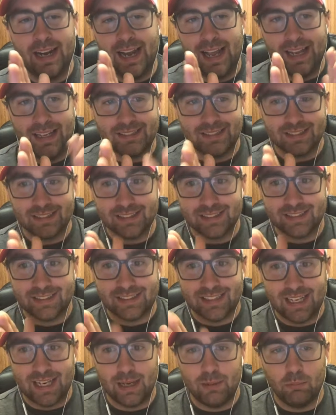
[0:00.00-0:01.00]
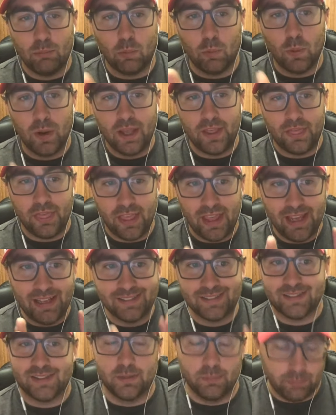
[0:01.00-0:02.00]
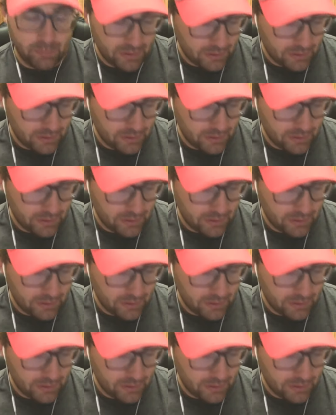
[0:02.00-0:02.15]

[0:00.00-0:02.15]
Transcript: and has the same width as the